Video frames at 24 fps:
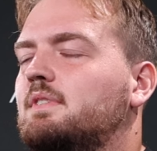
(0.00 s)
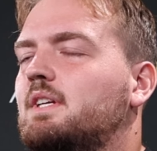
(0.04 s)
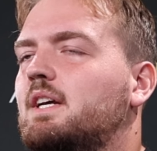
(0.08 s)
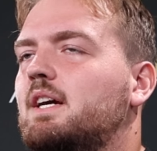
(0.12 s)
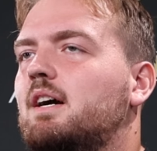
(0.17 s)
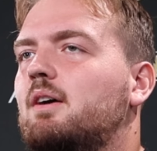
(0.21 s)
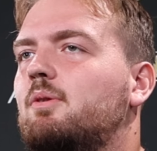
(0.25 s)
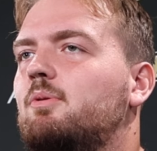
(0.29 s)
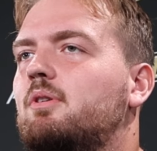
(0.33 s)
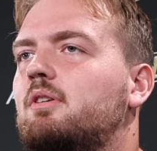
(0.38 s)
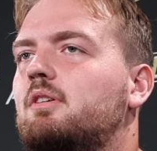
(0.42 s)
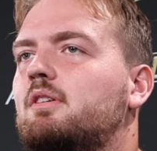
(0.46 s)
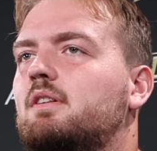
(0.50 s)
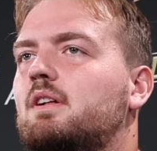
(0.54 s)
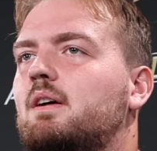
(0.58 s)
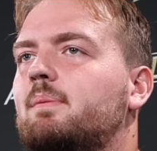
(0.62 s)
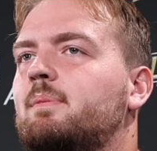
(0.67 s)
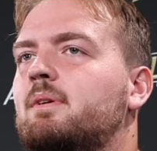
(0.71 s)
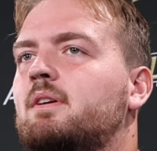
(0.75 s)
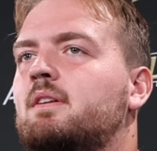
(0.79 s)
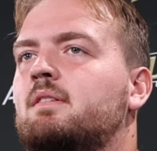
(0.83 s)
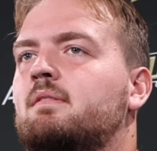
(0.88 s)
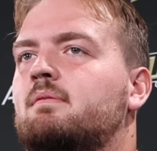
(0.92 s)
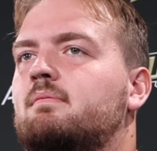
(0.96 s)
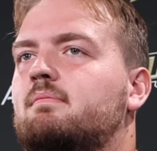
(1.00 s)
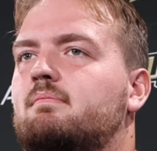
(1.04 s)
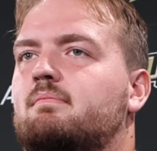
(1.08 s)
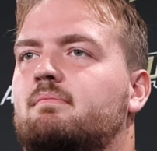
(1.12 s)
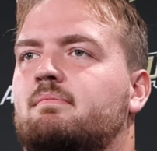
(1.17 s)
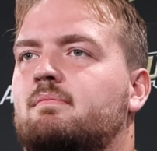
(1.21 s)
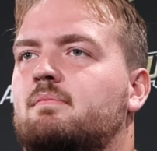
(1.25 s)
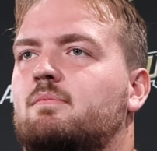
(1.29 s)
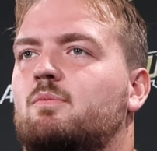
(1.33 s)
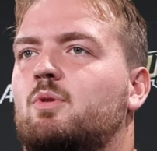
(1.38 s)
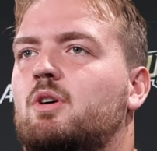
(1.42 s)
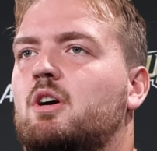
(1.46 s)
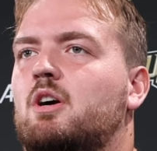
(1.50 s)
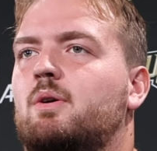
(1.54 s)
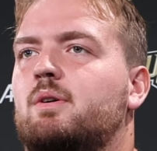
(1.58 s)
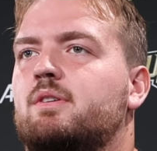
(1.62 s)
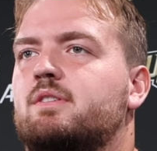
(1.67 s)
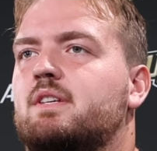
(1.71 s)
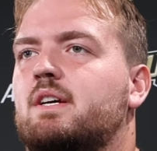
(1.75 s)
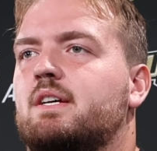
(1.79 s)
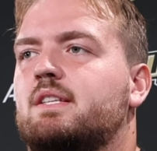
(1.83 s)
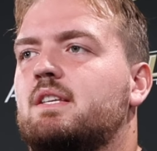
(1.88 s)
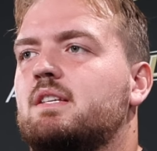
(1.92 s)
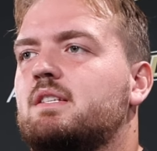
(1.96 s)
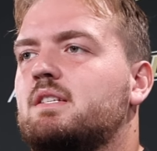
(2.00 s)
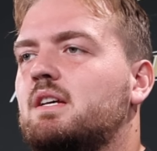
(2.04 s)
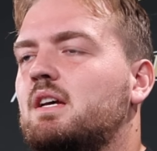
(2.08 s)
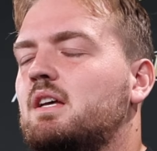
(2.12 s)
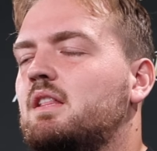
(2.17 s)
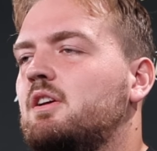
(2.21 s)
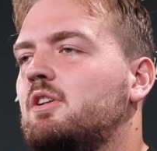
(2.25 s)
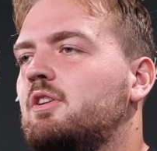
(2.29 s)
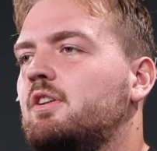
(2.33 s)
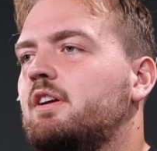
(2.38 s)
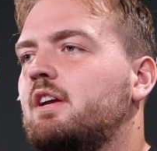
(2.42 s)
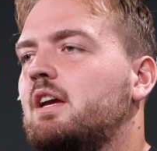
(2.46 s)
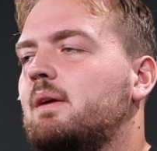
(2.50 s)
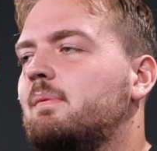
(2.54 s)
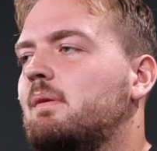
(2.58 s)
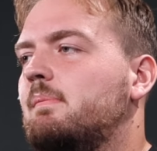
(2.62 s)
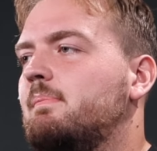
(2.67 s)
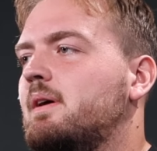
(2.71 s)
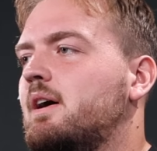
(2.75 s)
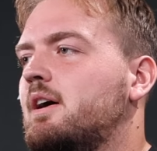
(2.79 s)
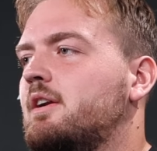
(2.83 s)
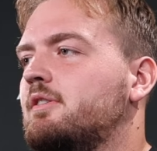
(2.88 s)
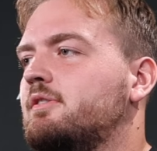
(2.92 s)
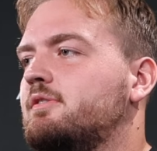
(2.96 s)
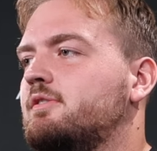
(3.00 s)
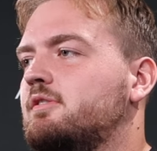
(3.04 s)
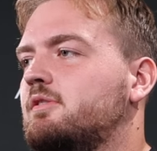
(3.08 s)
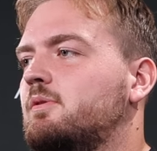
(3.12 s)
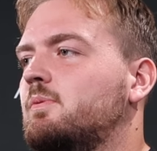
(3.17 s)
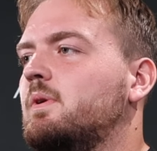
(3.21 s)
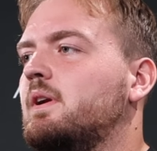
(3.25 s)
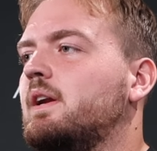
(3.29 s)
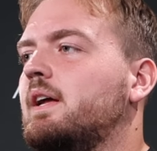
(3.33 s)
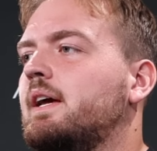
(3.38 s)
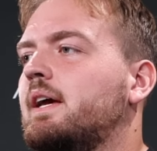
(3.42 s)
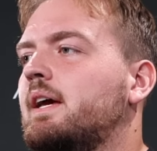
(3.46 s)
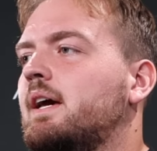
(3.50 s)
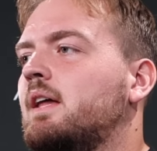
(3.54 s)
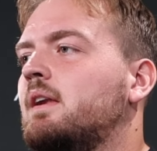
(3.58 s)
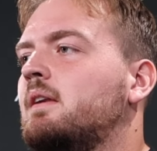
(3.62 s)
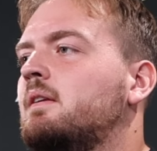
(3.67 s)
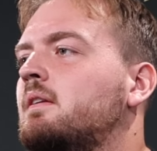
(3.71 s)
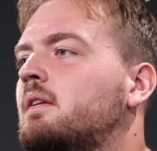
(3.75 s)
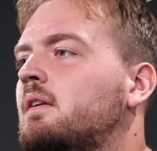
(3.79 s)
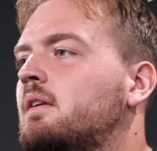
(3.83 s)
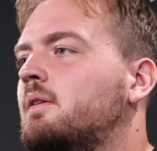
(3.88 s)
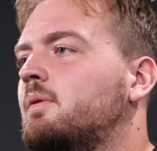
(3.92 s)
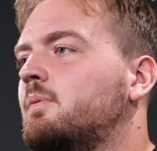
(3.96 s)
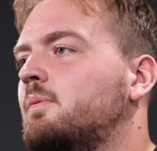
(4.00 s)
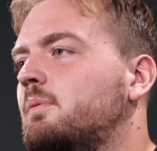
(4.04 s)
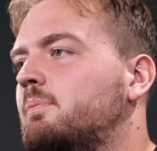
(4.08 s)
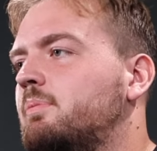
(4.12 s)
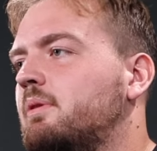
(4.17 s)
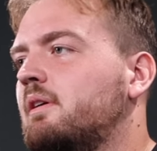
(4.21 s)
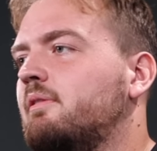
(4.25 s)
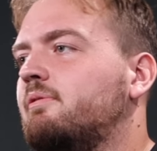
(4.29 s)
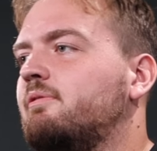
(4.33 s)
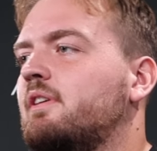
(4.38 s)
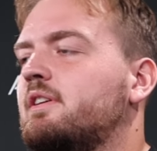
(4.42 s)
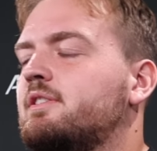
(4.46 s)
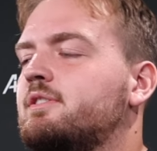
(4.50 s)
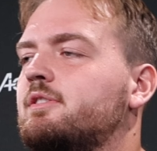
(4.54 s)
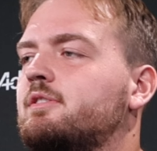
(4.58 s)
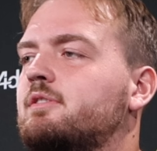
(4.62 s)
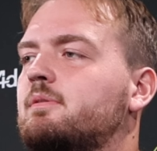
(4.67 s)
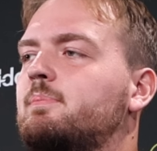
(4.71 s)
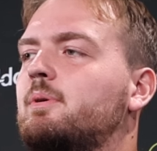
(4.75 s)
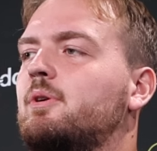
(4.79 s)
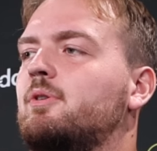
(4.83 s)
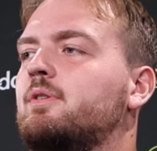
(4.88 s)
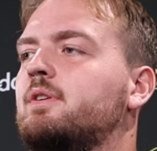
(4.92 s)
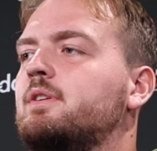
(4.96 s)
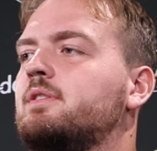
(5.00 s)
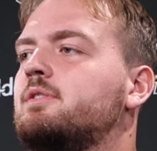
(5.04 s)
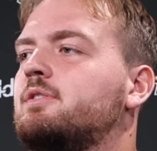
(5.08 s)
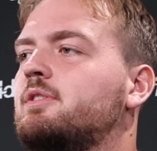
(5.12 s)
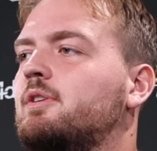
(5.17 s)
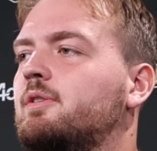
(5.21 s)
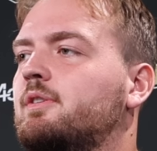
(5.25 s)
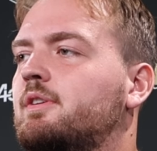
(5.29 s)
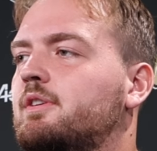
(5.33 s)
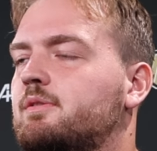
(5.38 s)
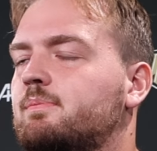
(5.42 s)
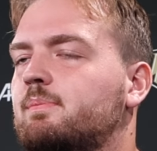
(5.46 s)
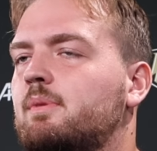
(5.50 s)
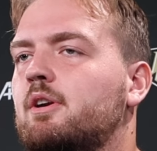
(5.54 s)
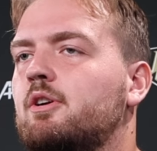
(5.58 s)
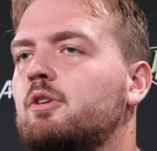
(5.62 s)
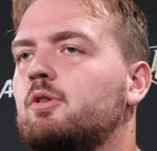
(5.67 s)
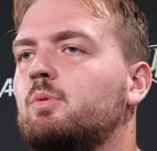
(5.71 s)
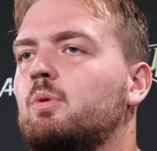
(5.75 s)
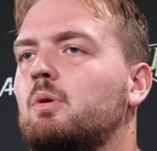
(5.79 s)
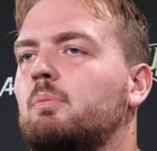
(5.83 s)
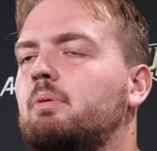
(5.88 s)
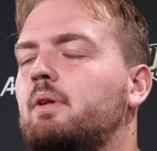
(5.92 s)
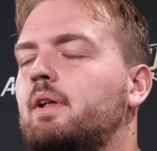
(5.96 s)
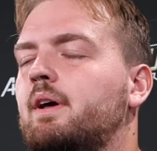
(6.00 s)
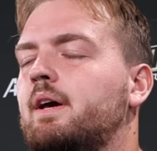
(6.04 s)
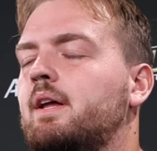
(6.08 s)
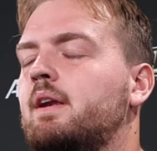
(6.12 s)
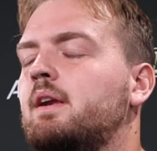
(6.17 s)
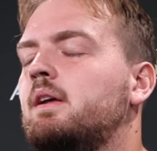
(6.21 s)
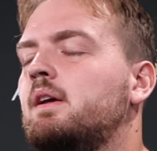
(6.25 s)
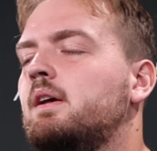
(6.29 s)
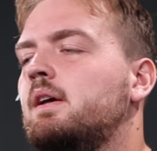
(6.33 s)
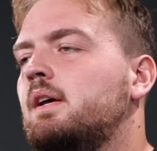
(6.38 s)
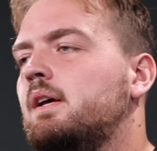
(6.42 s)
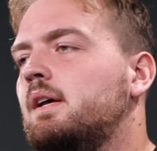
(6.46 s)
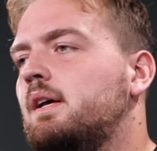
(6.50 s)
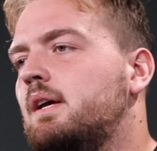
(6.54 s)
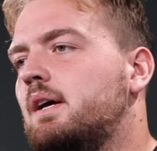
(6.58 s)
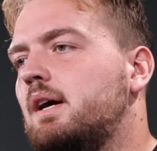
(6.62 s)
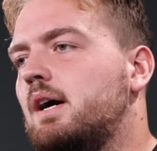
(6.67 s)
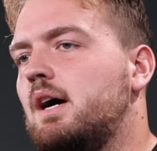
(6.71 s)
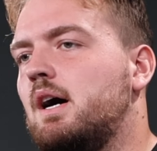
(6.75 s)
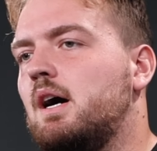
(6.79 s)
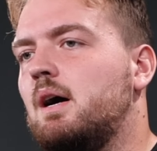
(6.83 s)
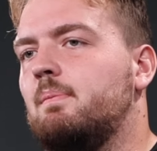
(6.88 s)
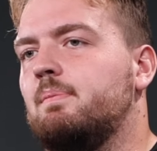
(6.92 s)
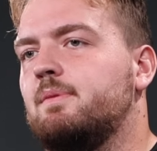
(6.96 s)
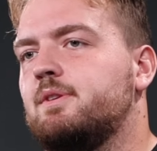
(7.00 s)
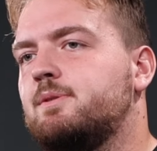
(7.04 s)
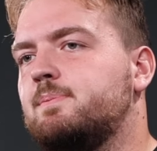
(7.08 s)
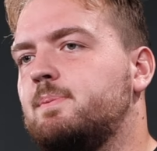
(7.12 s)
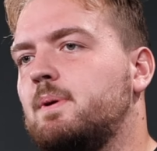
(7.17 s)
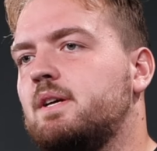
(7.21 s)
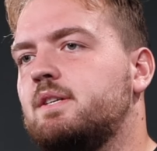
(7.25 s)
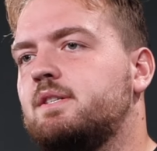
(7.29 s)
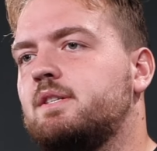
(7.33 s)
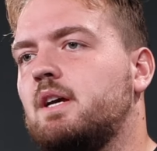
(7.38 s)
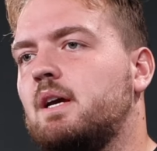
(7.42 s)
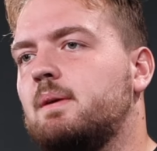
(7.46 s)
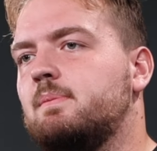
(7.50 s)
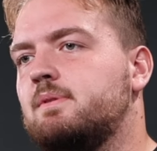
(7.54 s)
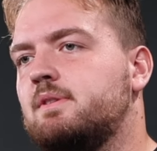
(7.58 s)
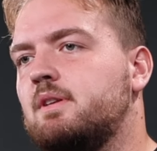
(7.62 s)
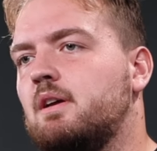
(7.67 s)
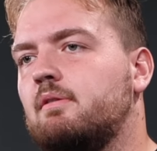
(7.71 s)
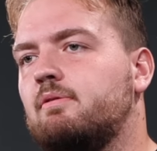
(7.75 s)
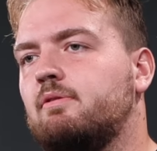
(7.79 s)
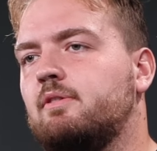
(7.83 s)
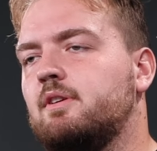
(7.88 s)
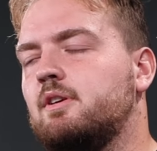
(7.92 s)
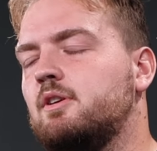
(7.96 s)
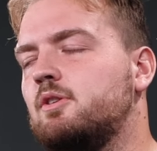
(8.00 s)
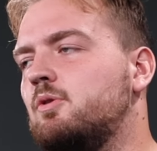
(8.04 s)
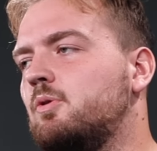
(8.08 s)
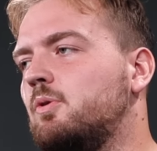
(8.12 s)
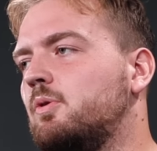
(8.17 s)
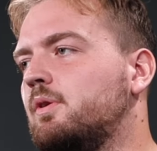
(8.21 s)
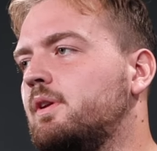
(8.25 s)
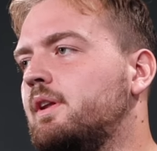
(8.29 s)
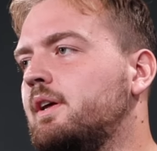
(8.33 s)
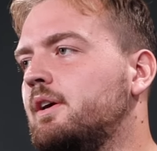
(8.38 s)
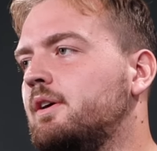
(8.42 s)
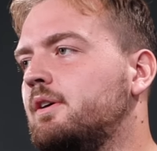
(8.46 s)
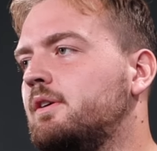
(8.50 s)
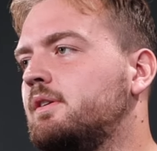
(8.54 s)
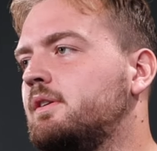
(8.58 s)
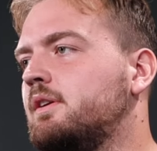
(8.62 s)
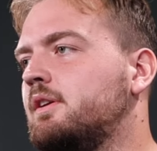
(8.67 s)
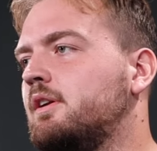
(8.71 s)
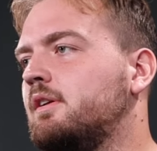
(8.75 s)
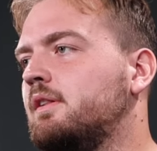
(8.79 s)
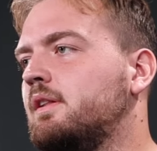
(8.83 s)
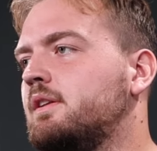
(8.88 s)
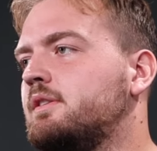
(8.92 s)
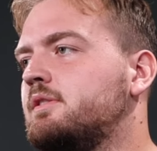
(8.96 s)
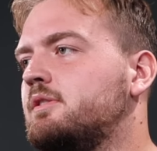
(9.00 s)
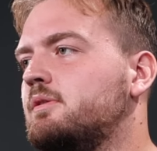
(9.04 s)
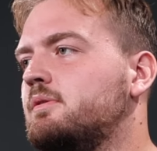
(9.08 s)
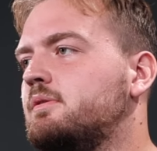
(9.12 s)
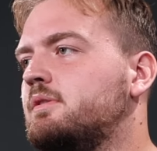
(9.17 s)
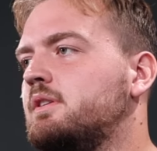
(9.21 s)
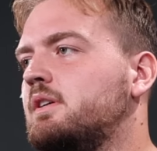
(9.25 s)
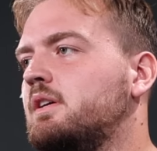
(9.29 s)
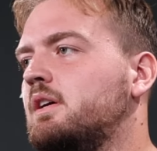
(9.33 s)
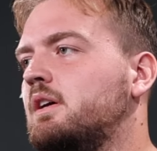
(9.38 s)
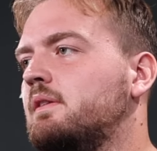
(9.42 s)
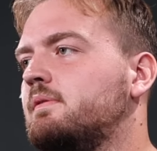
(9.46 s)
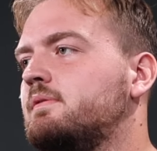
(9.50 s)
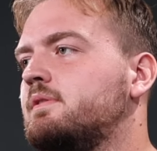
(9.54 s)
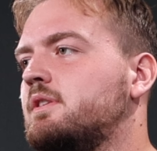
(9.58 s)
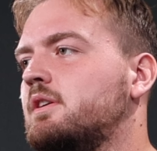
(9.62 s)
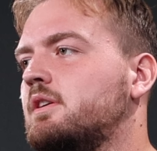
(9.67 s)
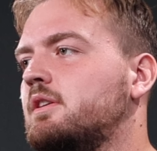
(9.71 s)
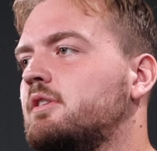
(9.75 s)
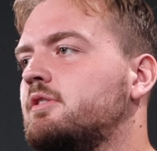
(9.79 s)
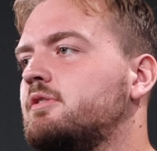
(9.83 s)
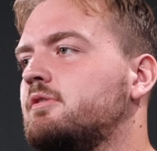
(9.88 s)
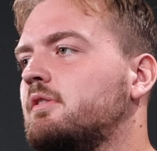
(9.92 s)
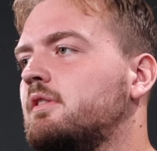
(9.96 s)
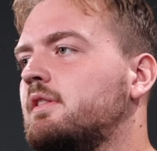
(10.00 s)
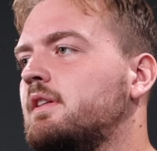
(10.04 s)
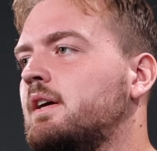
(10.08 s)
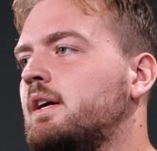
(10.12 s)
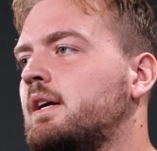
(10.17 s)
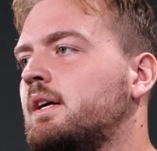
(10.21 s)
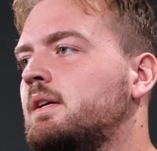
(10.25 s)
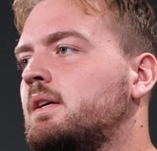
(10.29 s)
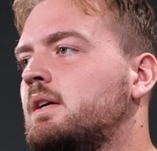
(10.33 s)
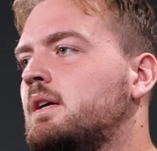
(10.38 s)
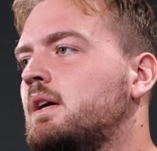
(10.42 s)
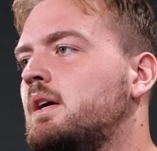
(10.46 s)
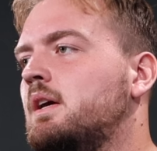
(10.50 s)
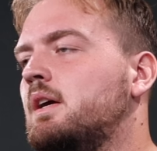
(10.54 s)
Yeah, well, I mean, we always like to say the only game that matters is the one at hand. We play faceless opponents, so it doesn't matter who we're playing. The space game is definitely a cool deal. You know, that's UCF's signature thing.